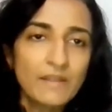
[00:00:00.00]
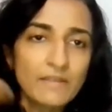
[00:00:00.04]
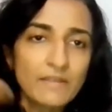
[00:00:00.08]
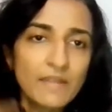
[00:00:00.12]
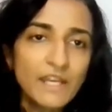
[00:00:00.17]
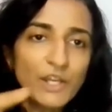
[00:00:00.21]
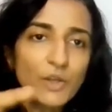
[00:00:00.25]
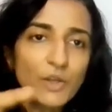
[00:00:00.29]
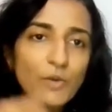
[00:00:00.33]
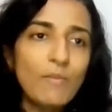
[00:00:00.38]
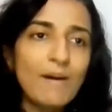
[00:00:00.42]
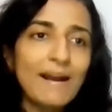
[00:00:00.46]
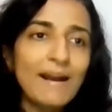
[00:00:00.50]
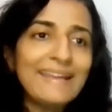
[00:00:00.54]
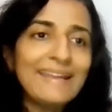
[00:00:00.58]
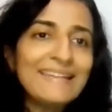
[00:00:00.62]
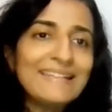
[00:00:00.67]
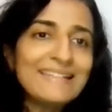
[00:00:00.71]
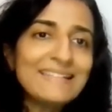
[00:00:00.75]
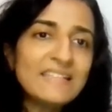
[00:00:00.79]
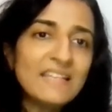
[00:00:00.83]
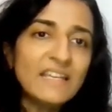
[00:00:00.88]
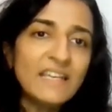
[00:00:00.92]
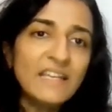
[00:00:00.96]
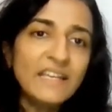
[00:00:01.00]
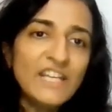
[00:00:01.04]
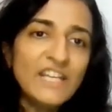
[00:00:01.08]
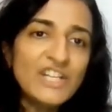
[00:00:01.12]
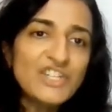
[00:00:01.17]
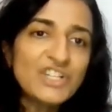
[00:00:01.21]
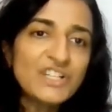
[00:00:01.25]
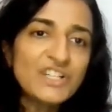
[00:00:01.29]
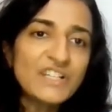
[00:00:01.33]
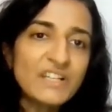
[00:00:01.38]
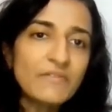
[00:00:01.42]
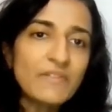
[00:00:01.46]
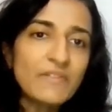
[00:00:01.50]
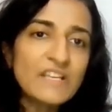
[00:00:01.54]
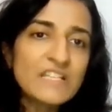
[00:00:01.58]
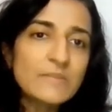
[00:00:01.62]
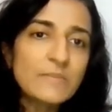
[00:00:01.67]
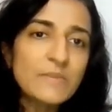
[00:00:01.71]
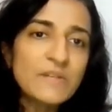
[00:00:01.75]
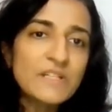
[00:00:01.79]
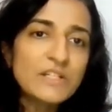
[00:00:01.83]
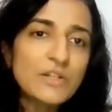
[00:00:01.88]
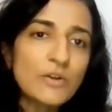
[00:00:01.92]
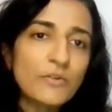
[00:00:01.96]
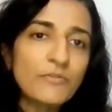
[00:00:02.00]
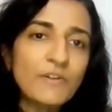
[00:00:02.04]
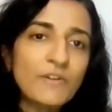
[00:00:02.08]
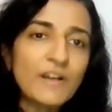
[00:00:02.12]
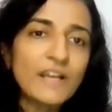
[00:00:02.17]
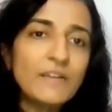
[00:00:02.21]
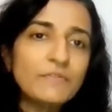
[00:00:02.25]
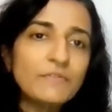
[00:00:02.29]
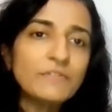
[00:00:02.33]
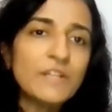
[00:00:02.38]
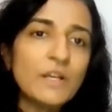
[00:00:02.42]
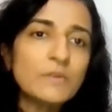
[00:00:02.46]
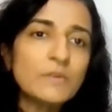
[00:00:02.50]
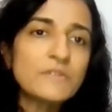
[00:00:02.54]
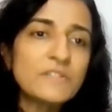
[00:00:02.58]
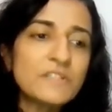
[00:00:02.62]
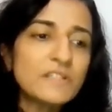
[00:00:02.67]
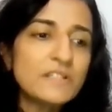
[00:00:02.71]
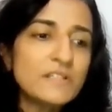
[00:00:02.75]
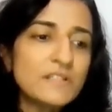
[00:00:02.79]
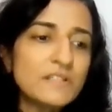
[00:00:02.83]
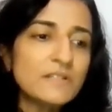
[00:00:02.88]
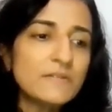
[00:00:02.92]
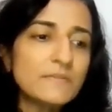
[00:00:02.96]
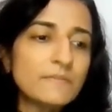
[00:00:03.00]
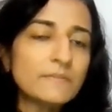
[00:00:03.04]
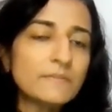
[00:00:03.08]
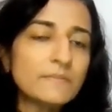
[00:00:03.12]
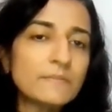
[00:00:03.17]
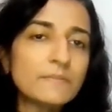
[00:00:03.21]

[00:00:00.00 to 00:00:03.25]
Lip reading: Then you minus the initial investment of 5,000.